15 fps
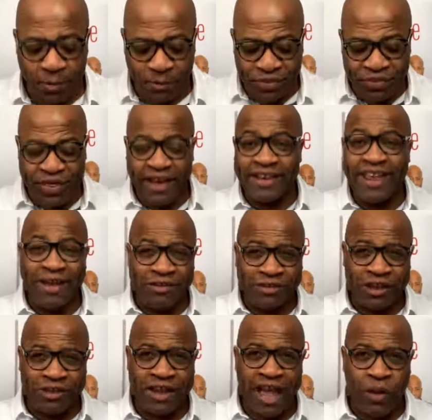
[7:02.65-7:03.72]
But then there is
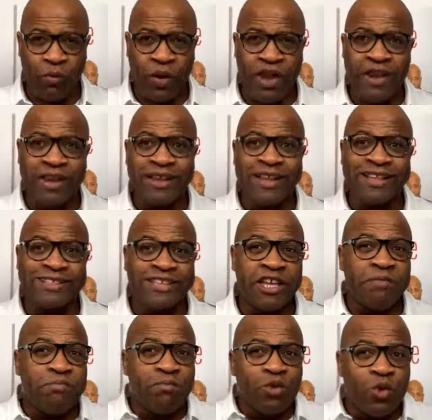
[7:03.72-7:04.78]
a time when this
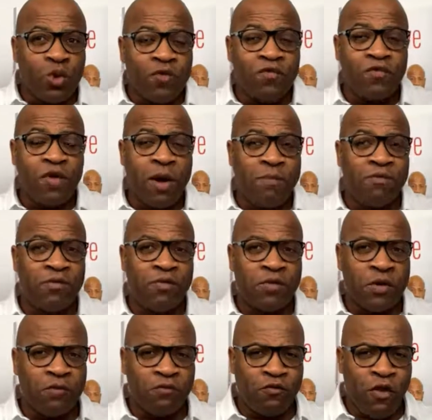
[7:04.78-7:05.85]
can move
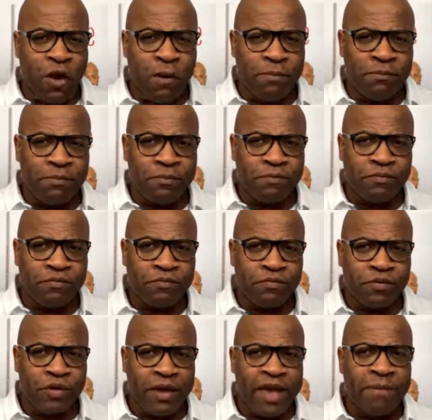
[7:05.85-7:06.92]
from
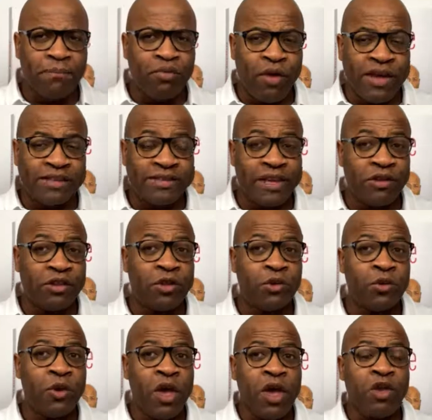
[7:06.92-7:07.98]
embracing
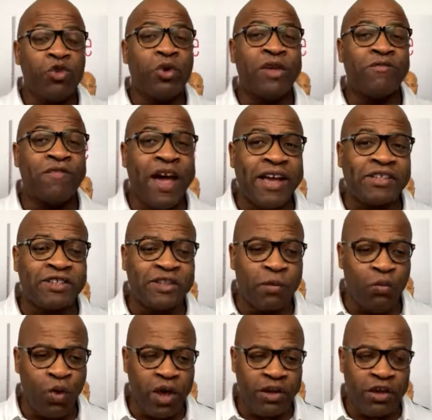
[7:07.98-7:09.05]
to, you can find
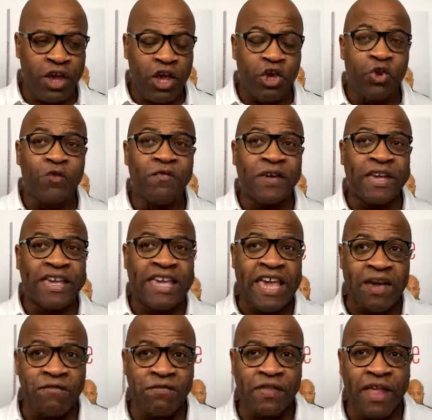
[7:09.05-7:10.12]
someone, you
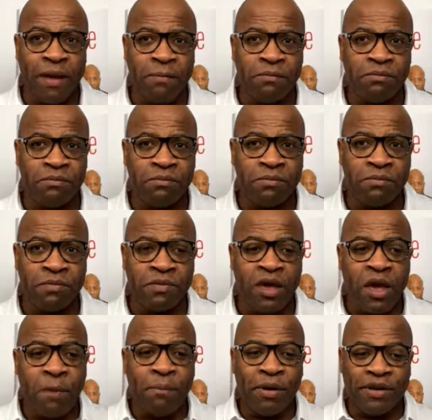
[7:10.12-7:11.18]
forgive them,
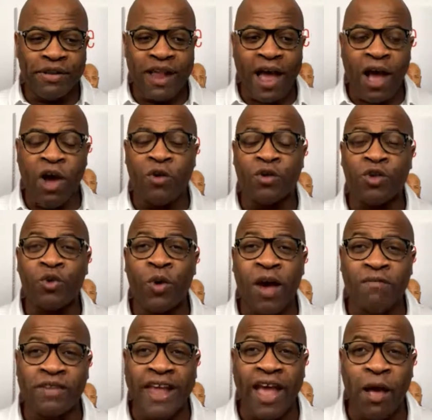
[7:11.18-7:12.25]
but now you
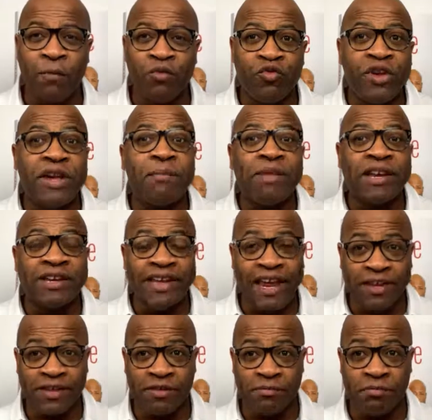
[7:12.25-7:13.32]
have to help
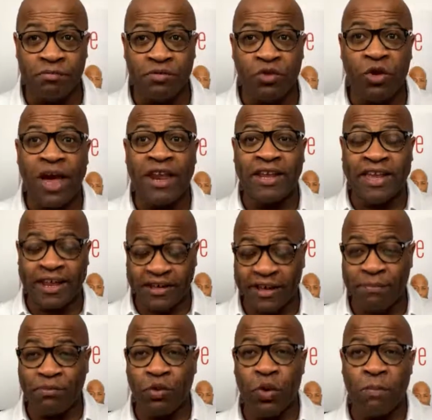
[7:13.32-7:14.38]
rehabilitate them. You got to get
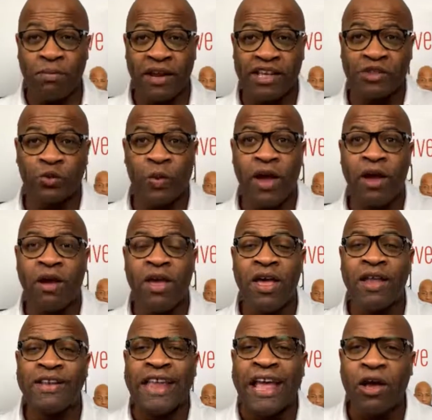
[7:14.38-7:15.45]
them to a place where
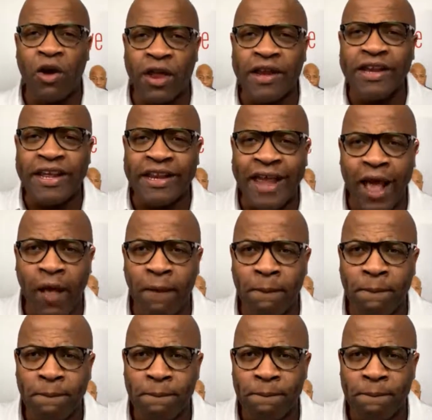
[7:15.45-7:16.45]
they're going to need help.